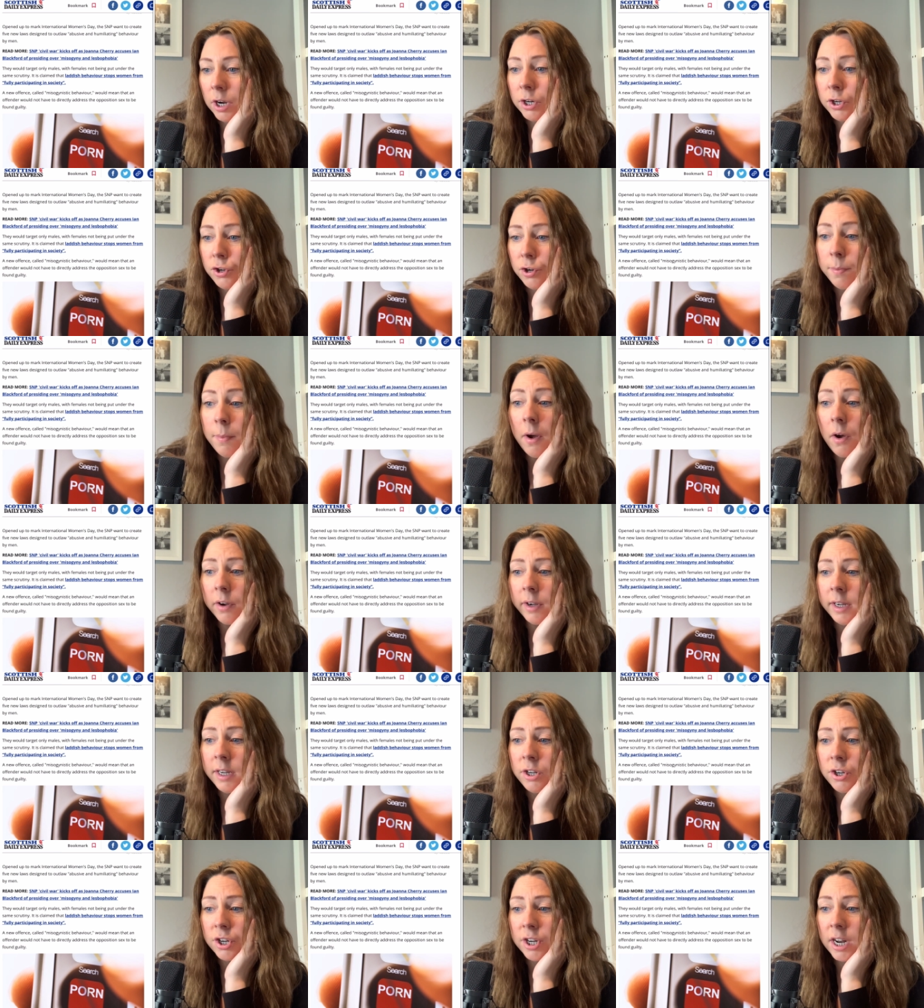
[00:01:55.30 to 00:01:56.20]
To mark
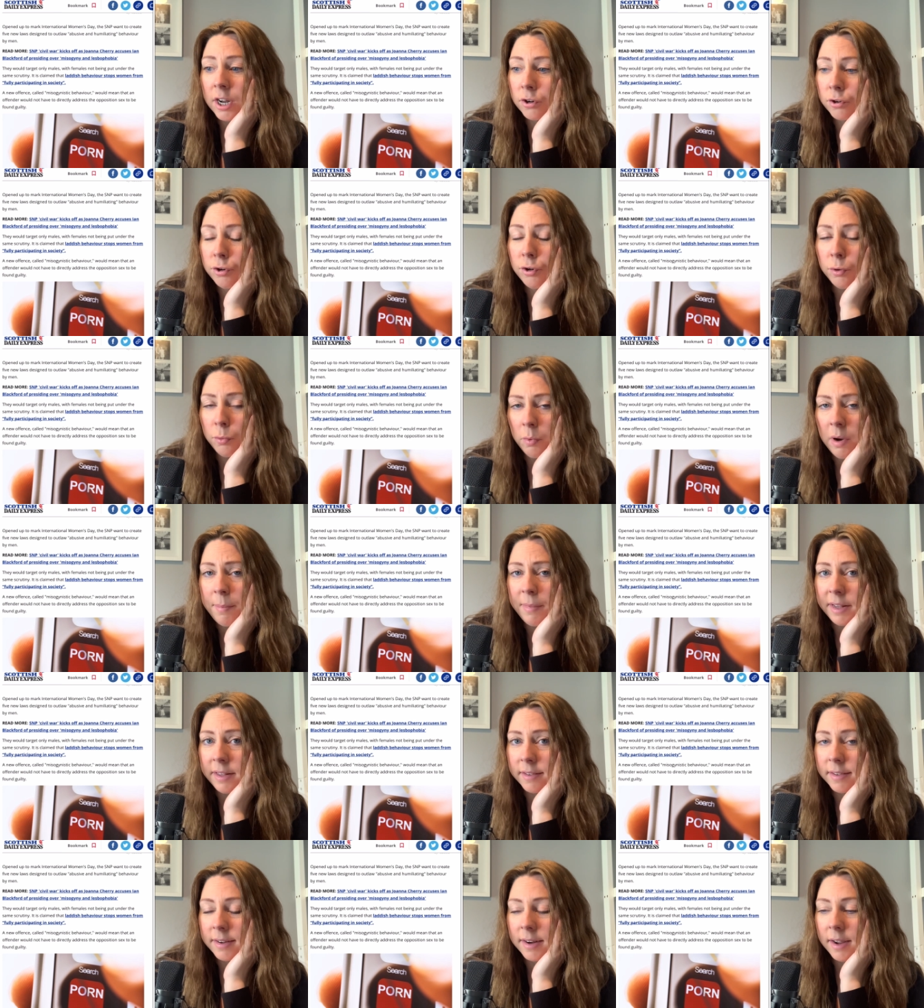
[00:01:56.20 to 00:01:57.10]
International
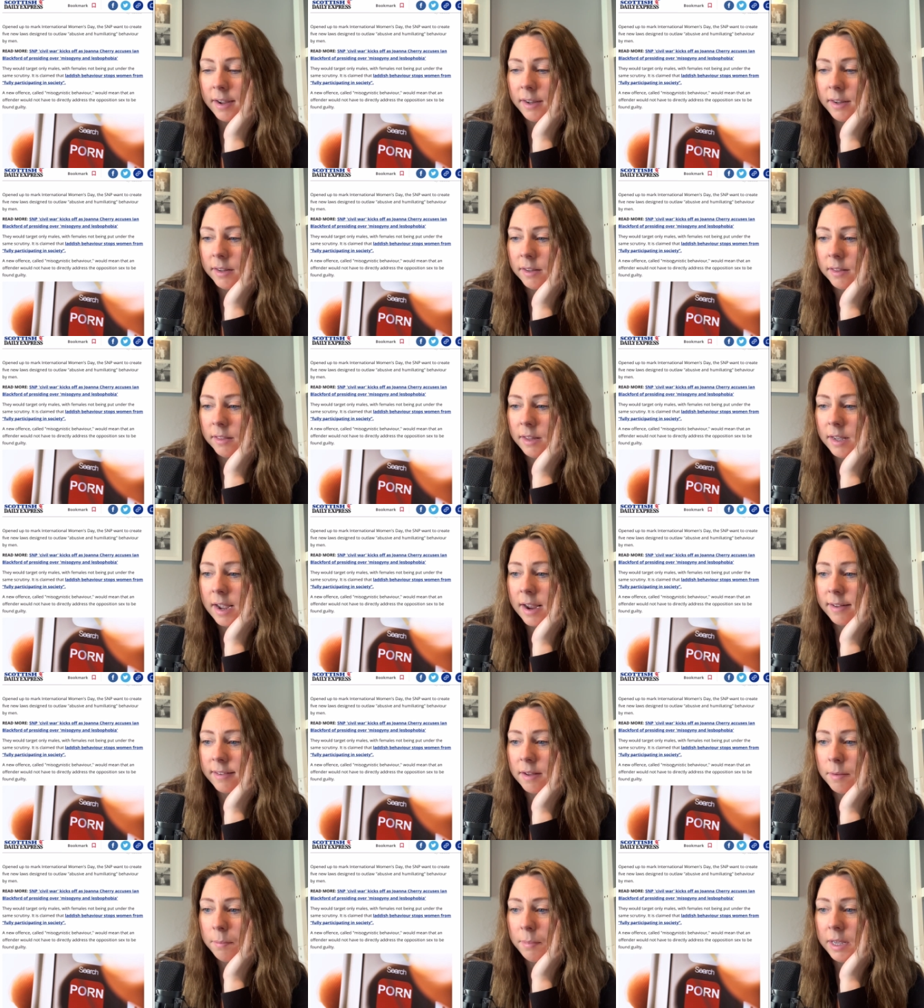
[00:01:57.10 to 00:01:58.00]
Women's Day, the
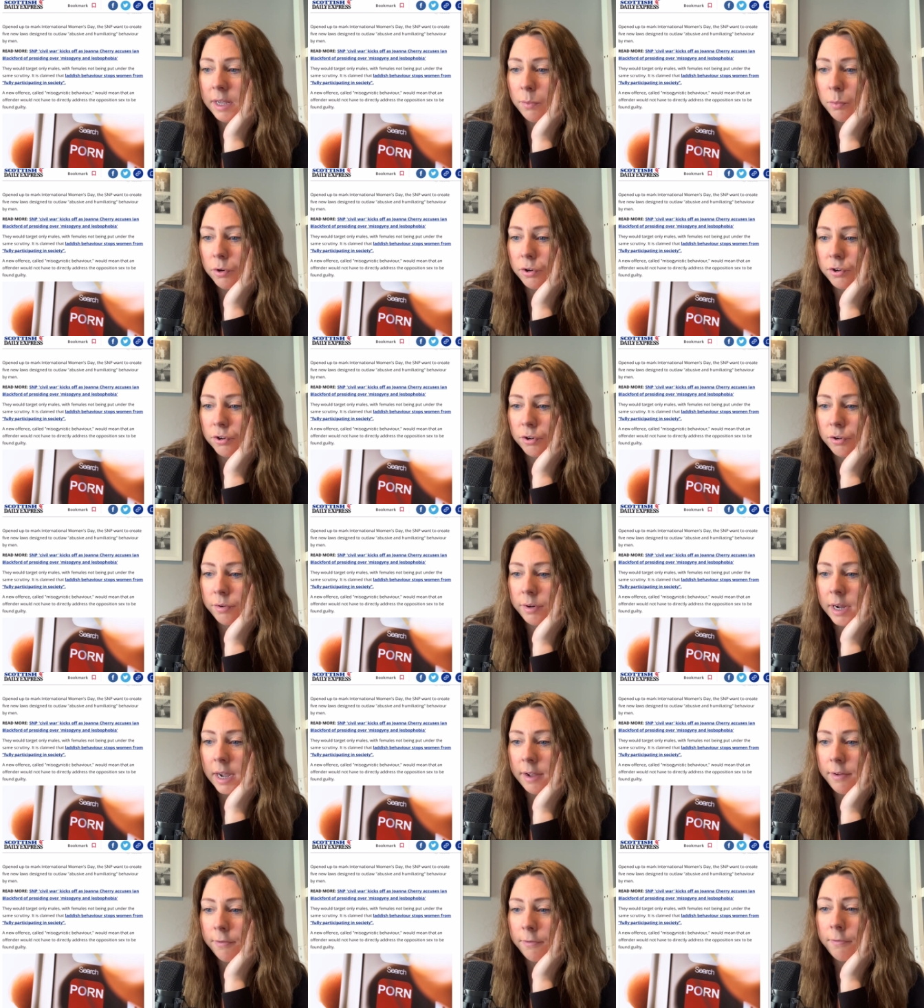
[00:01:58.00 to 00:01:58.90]
SNP want to
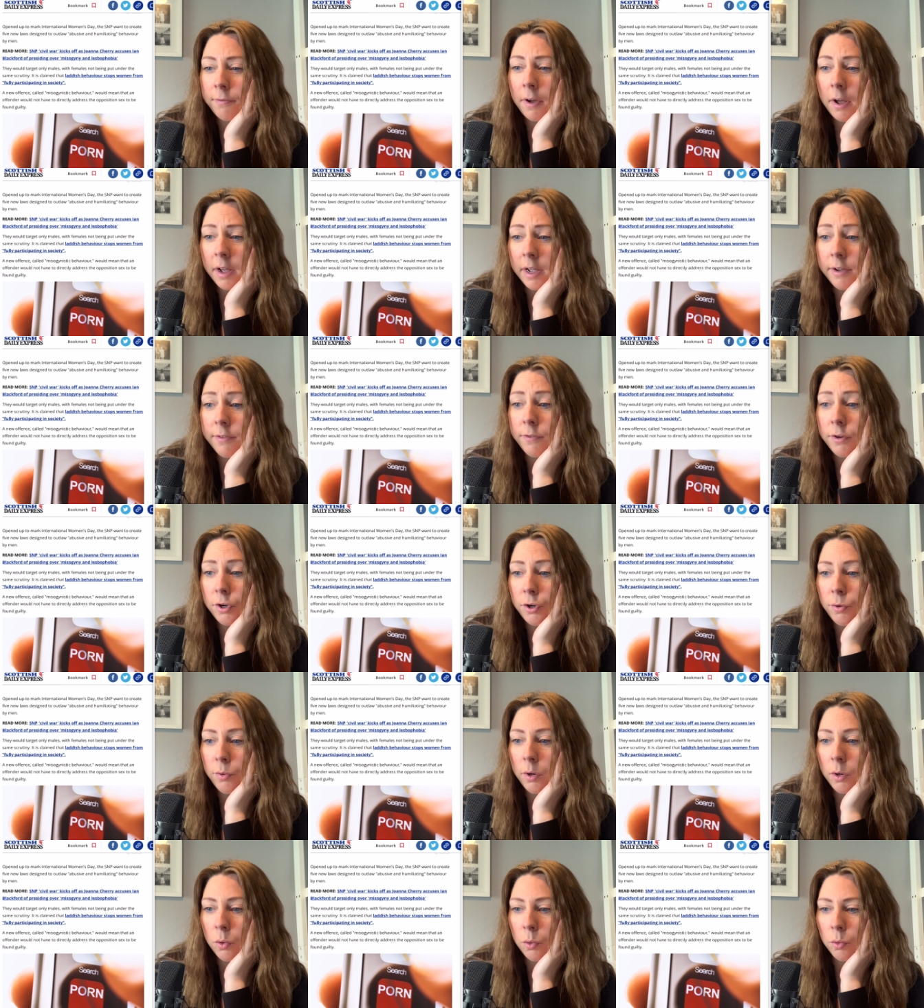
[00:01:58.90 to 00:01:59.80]
create five
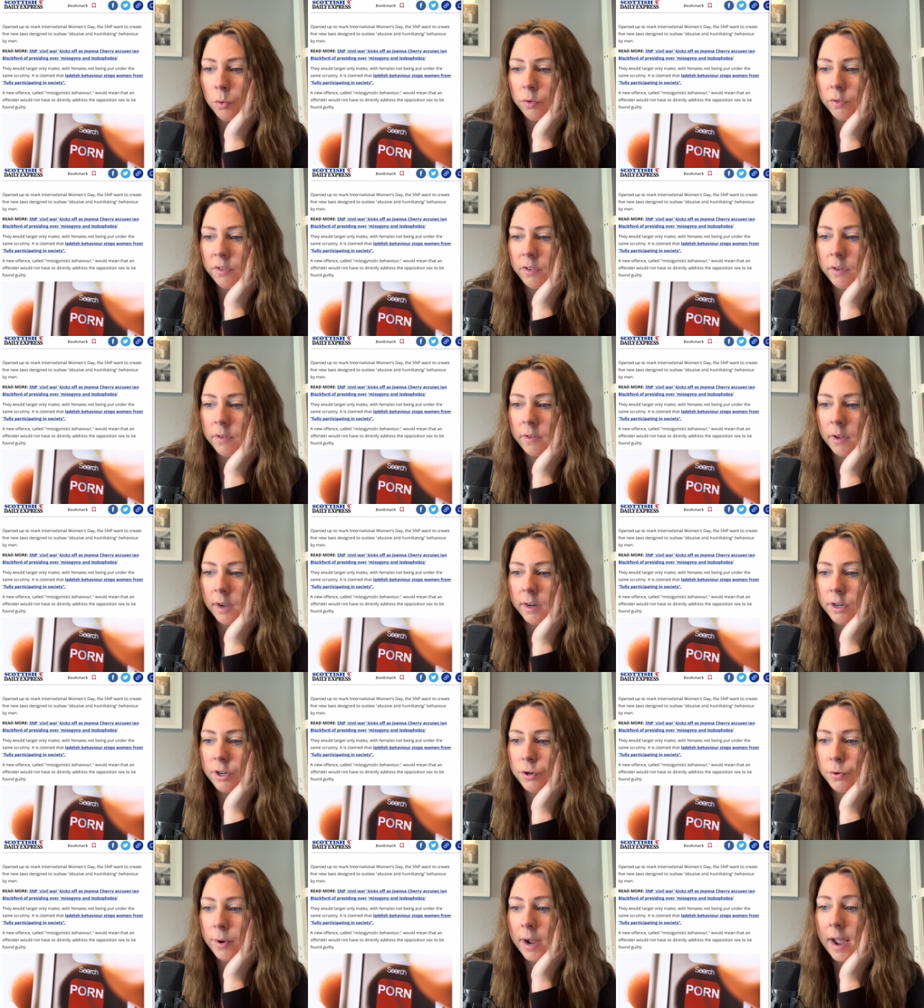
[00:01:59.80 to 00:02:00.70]
new laws
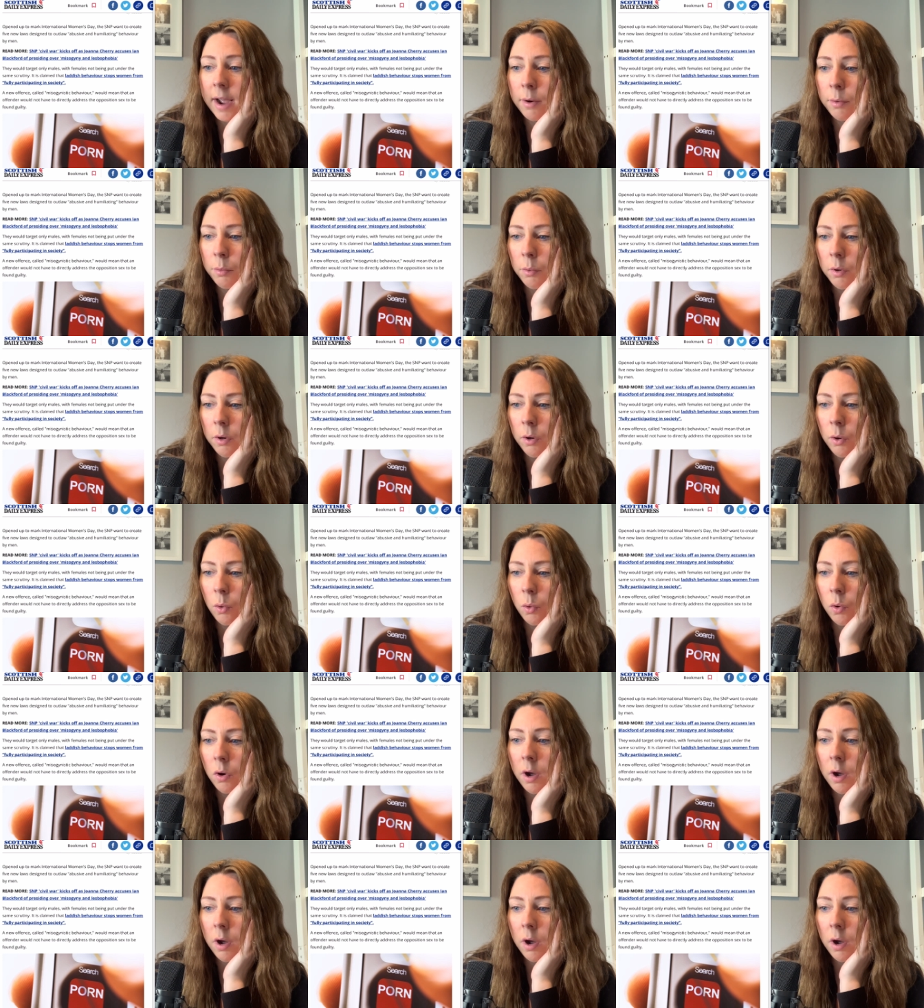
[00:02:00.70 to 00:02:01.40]
designed to outlaw